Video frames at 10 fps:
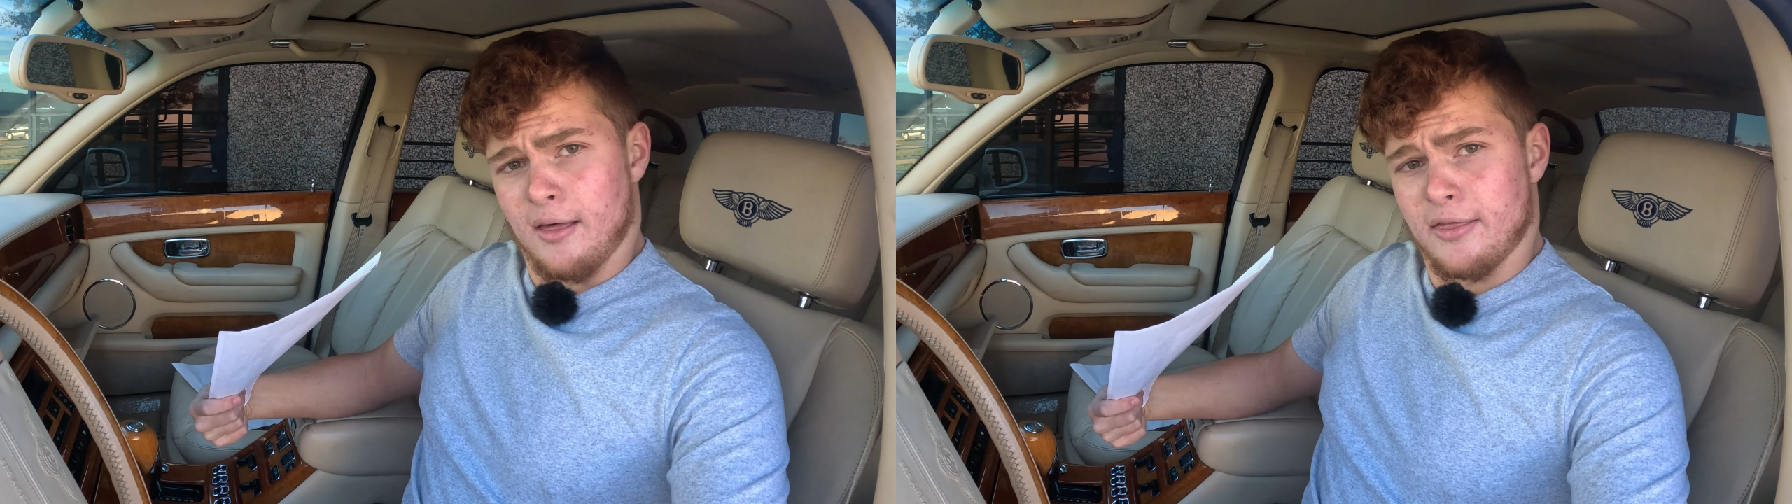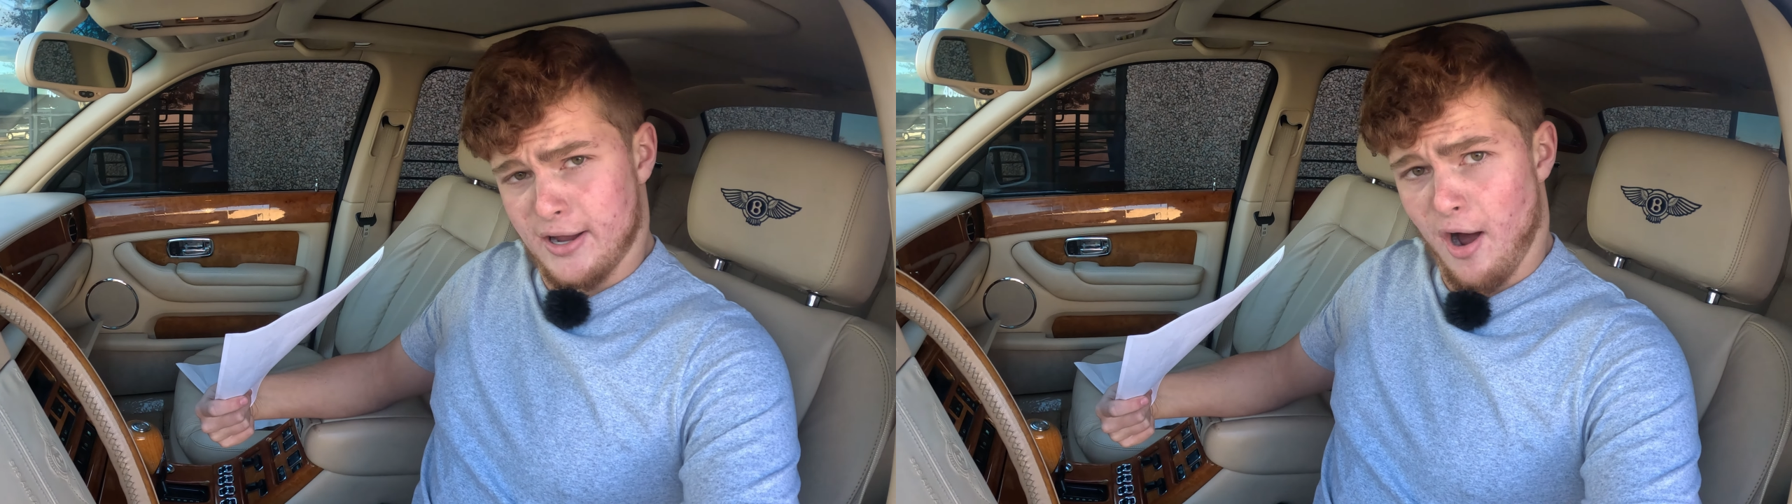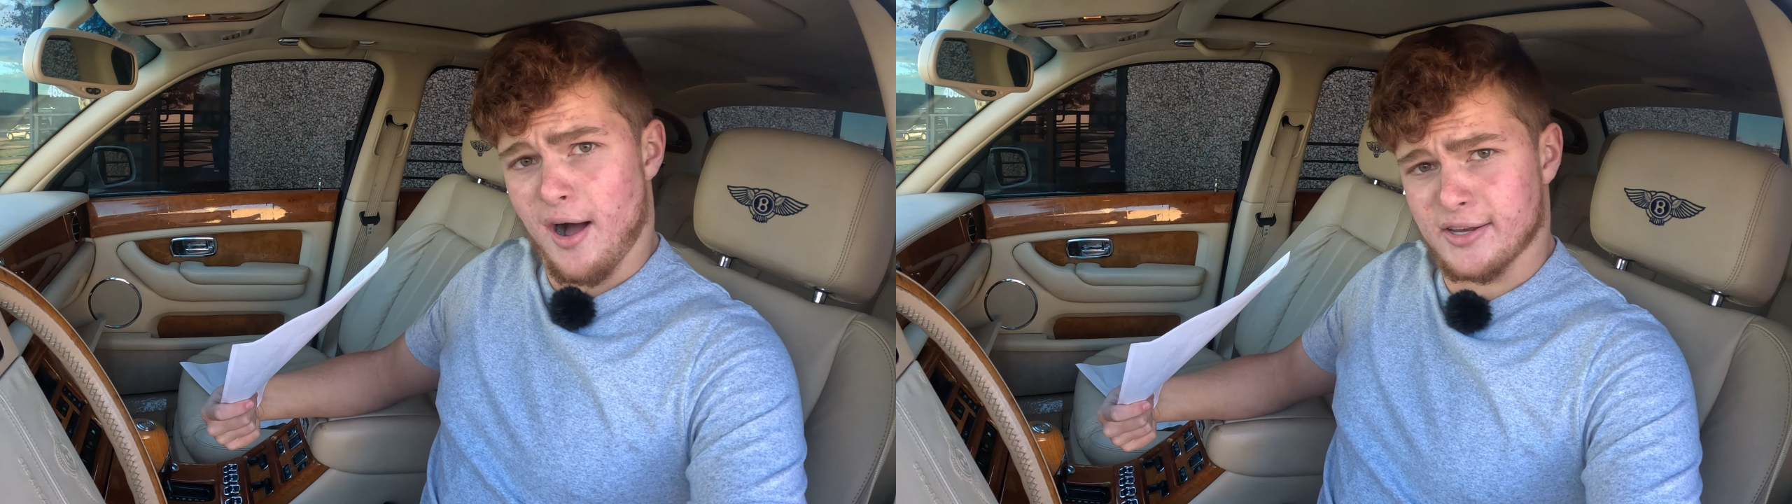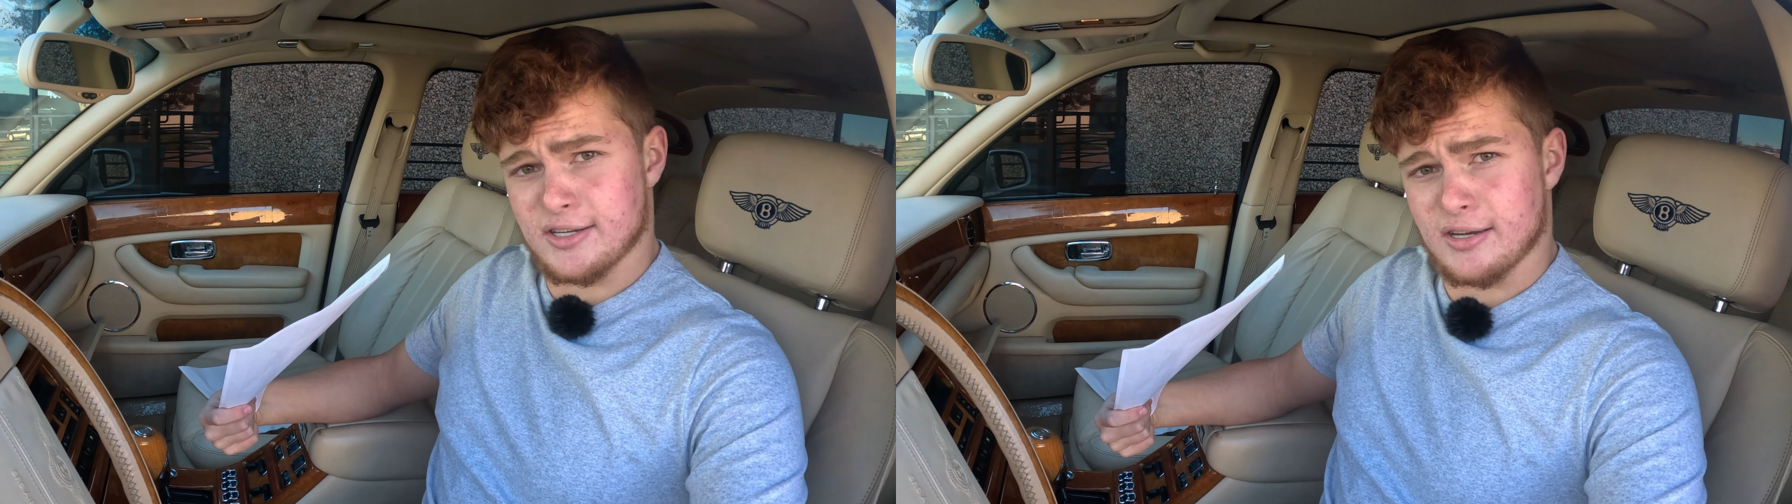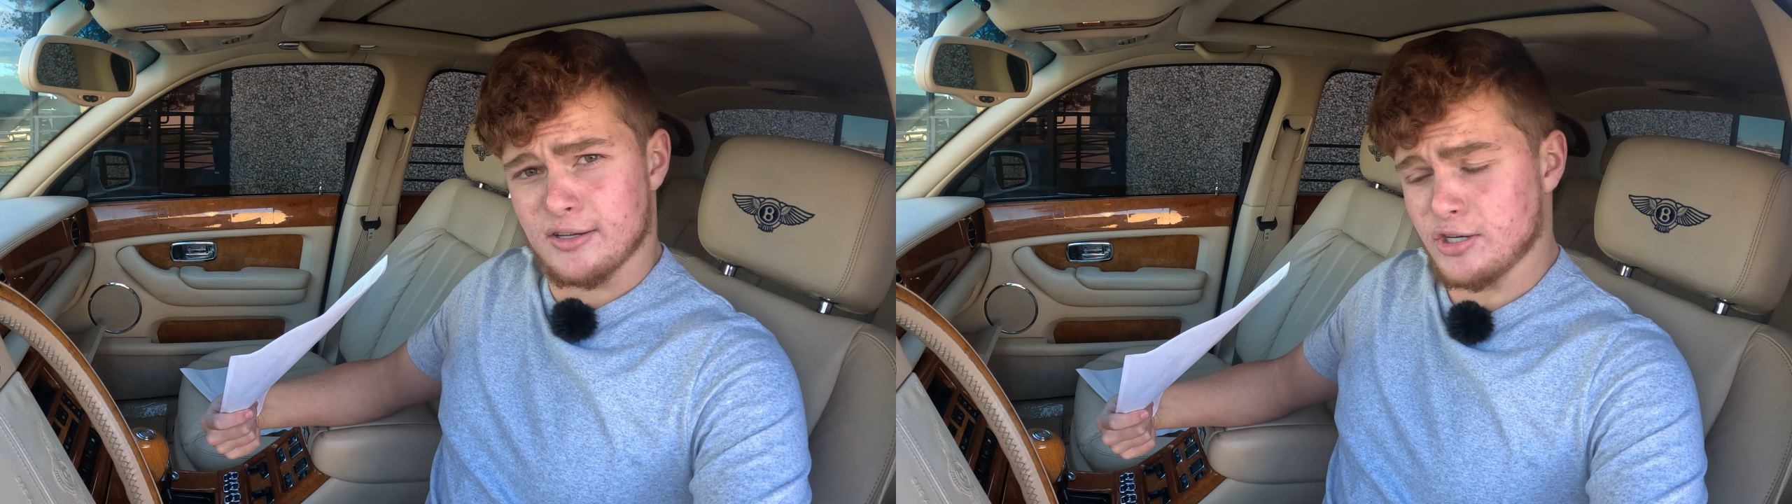the
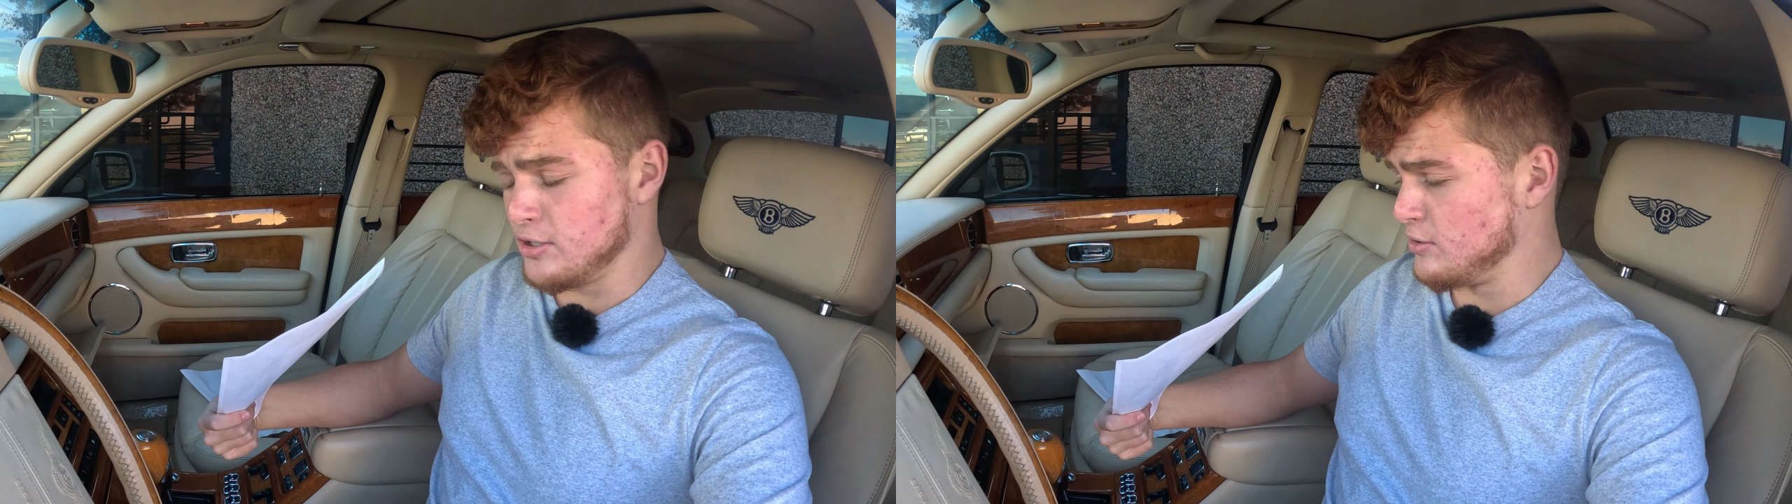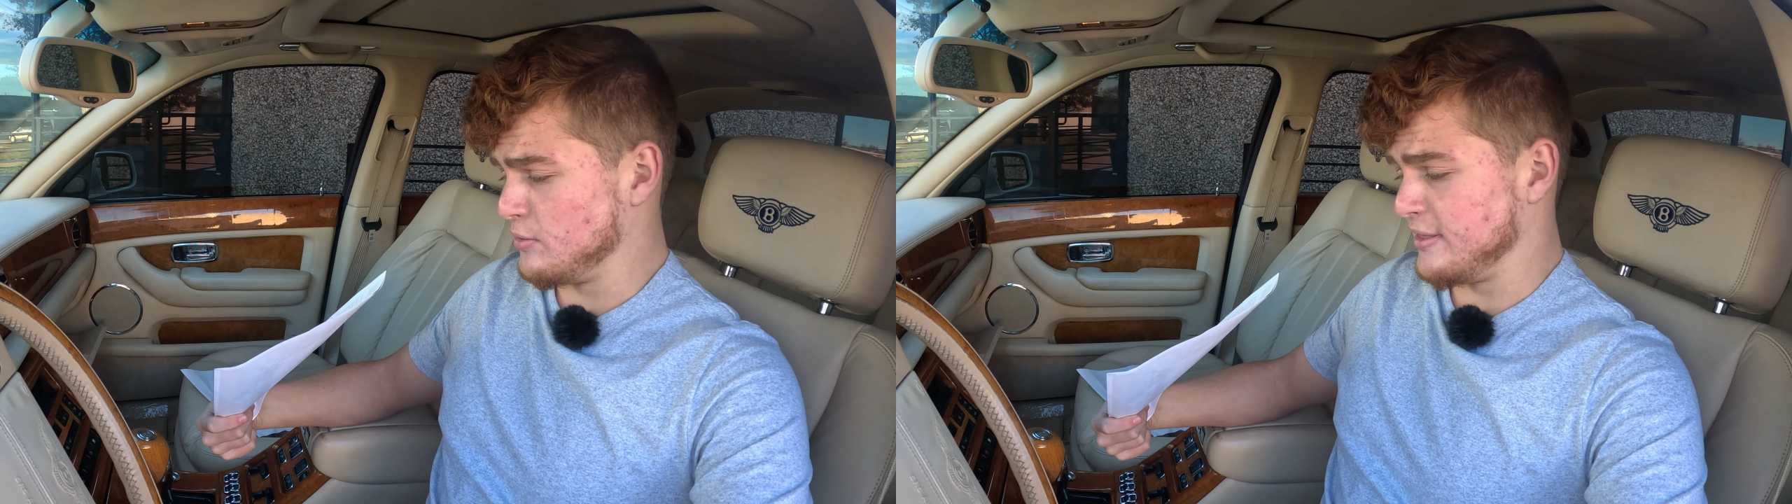cost to do